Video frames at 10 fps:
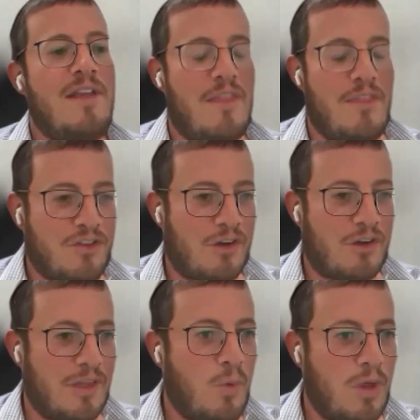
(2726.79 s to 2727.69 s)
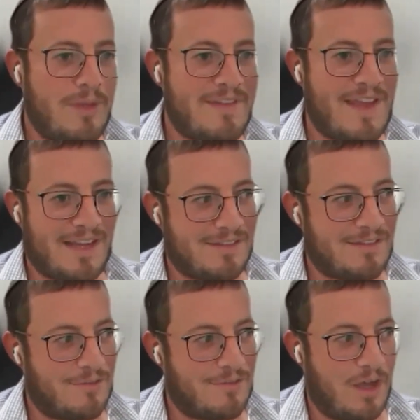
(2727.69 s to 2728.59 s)
then there certainly will be taxes
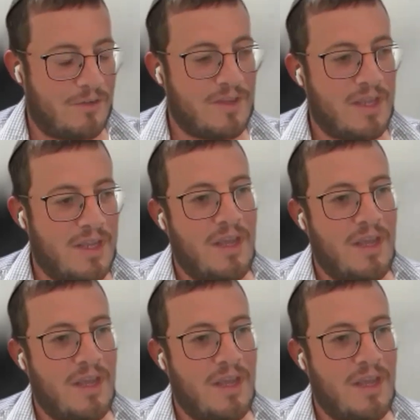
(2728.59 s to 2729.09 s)
involved.